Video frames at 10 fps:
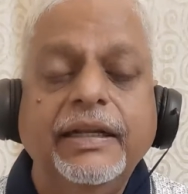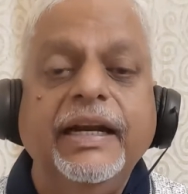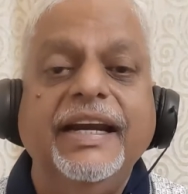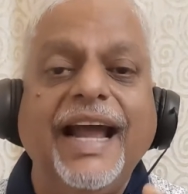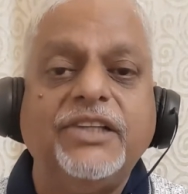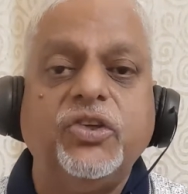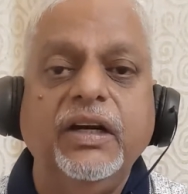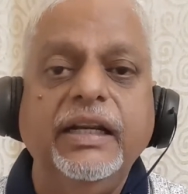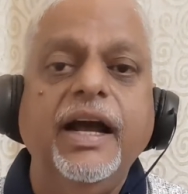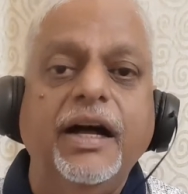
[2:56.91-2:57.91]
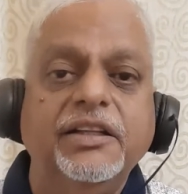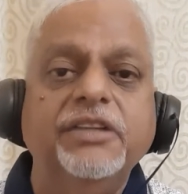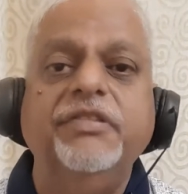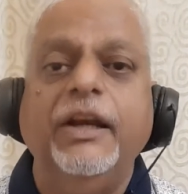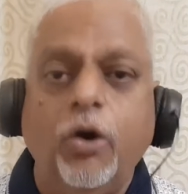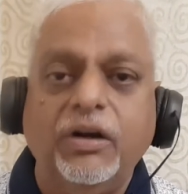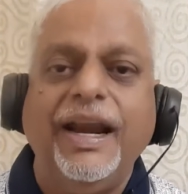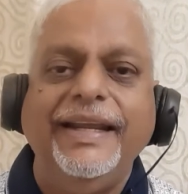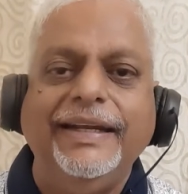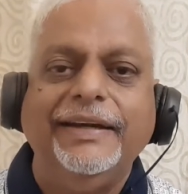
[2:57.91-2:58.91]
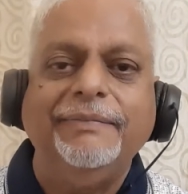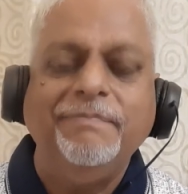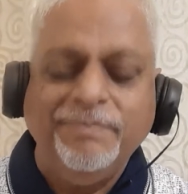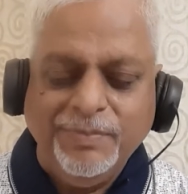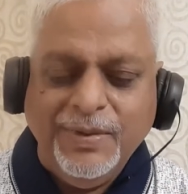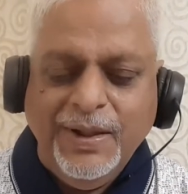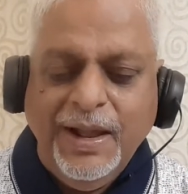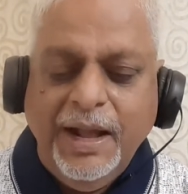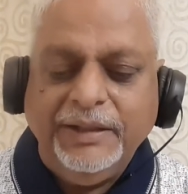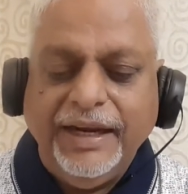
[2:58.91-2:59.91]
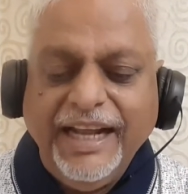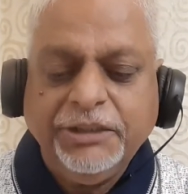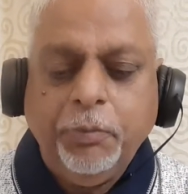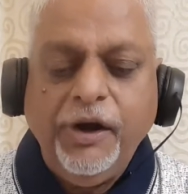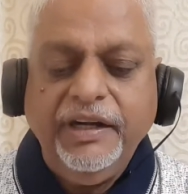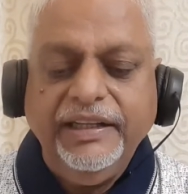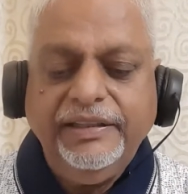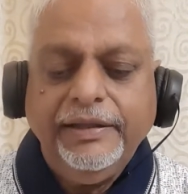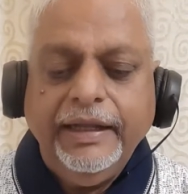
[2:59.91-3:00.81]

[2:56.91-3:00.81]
Naturally, others will not like it. The next point is